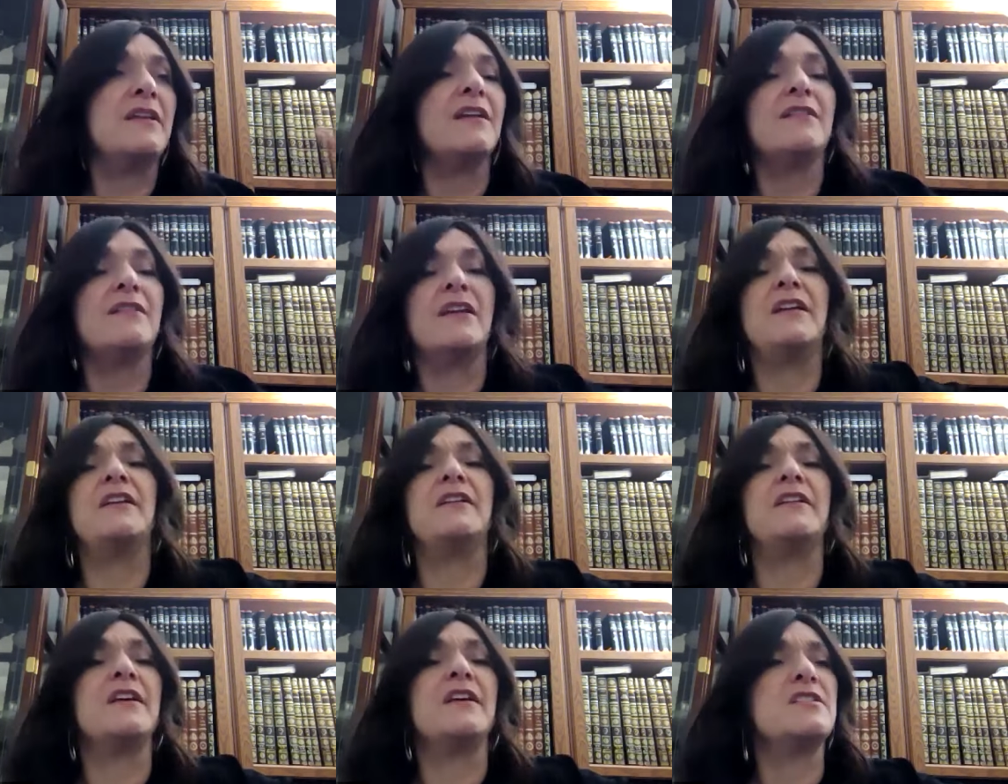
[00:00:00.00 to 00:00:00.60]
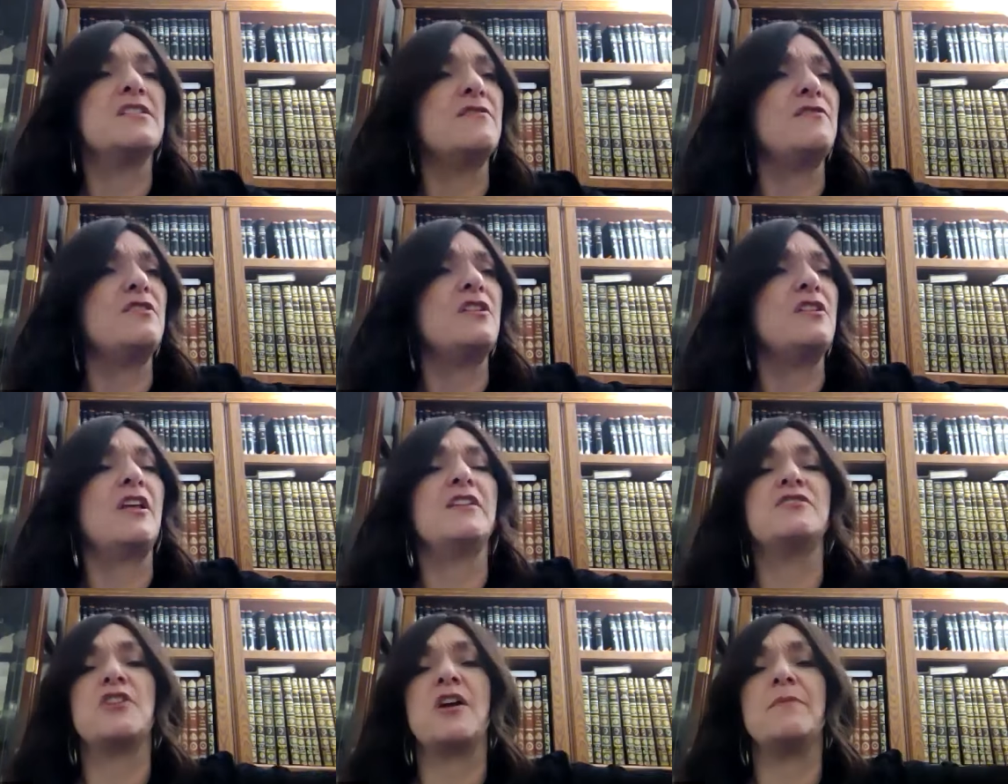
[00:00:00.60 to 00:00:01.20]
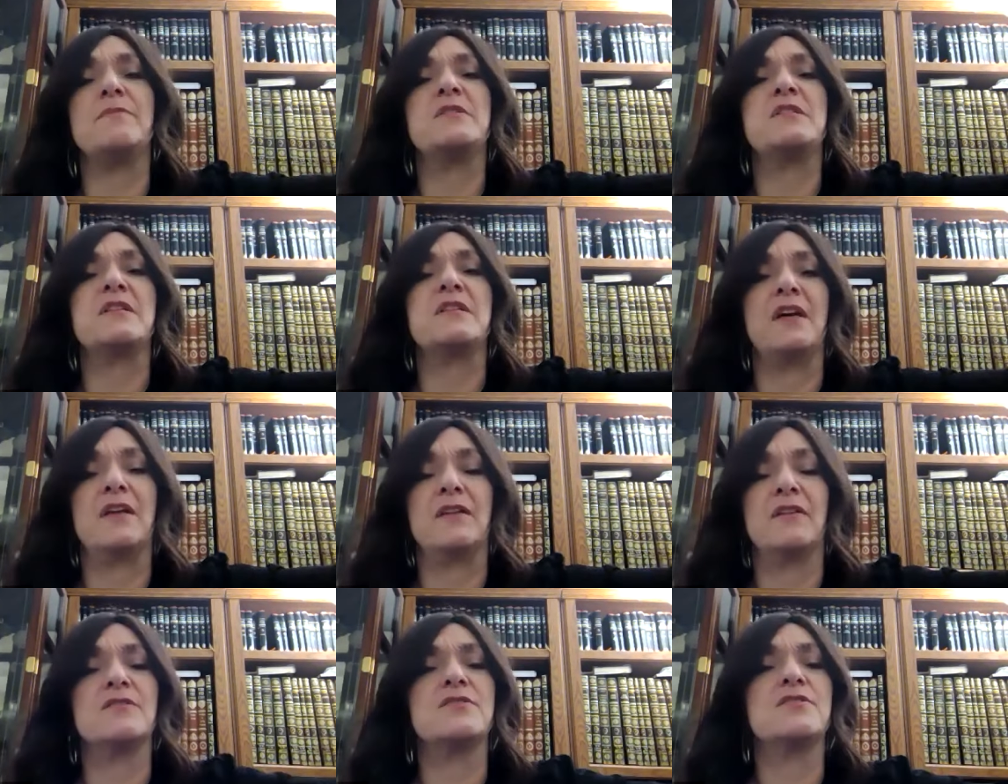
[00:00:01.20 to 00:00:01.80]
That lady doesn't even light Shabbos
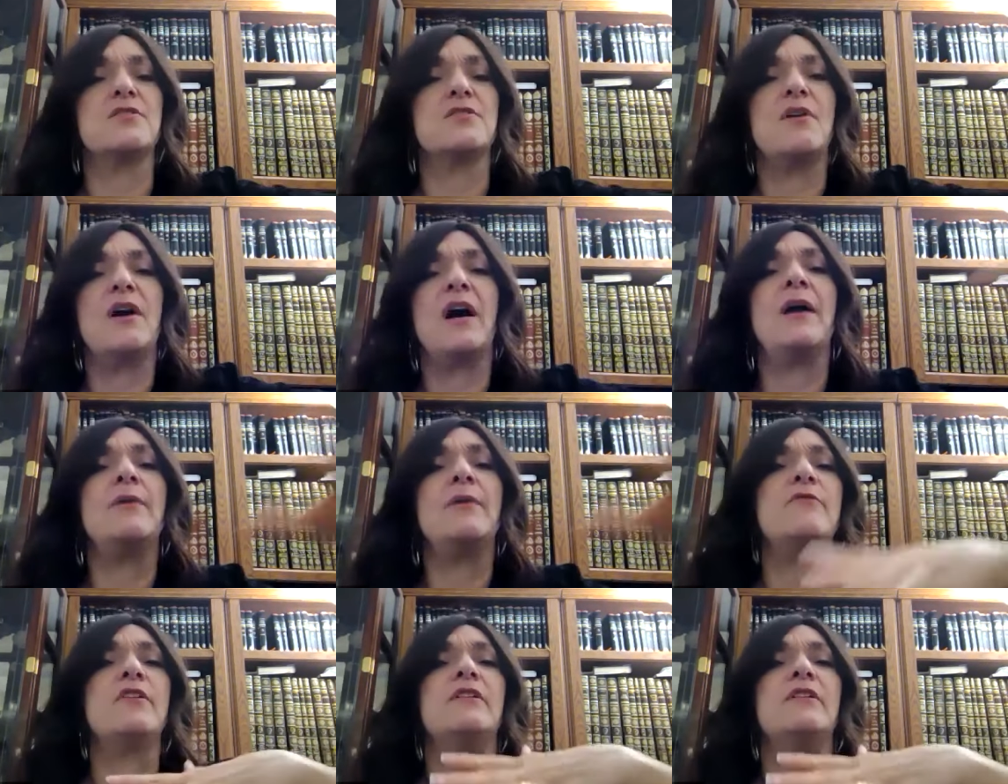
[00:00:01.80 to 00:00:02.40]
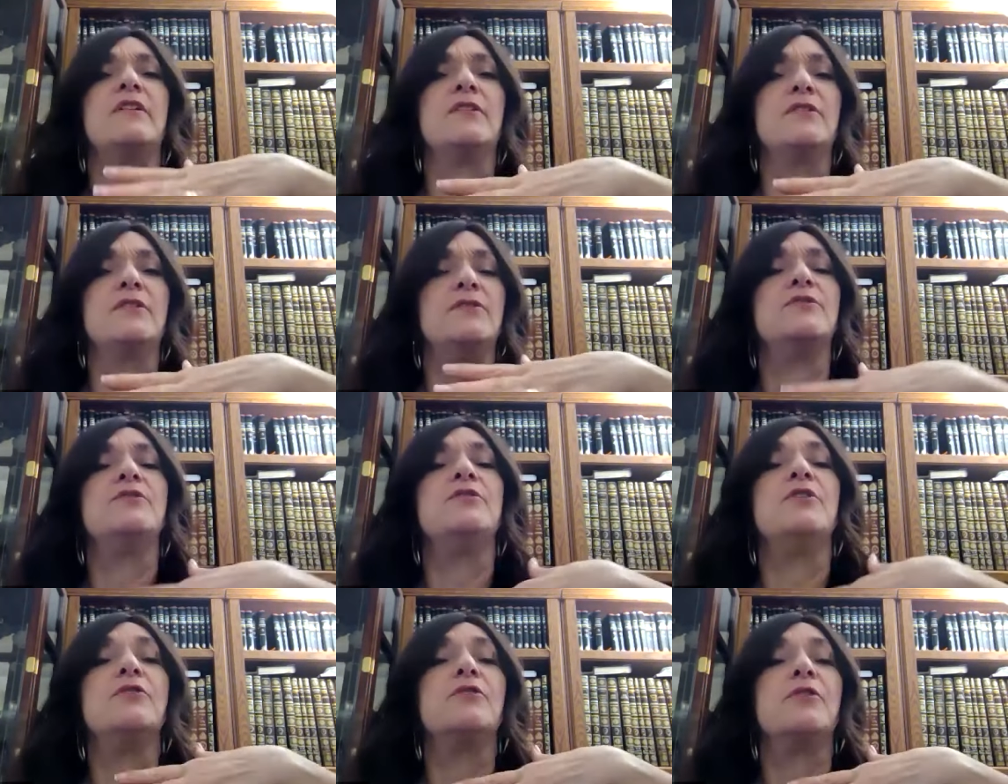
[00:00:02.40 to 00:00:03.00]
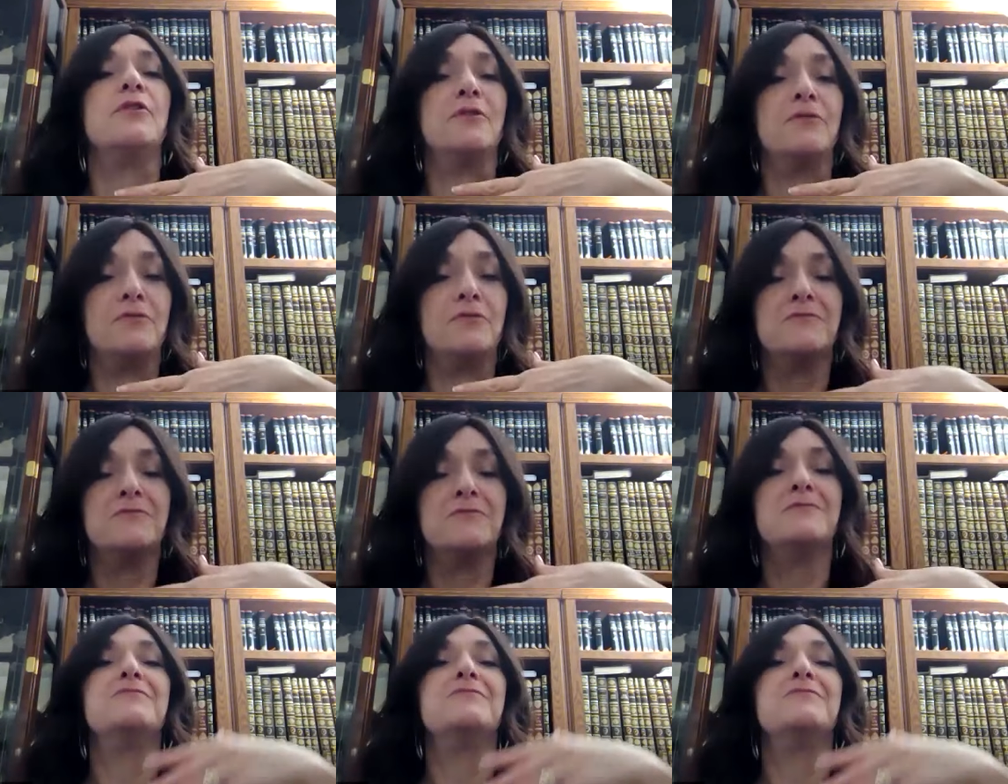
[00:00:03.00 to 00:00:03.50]
candles, so I'm very good. No, no.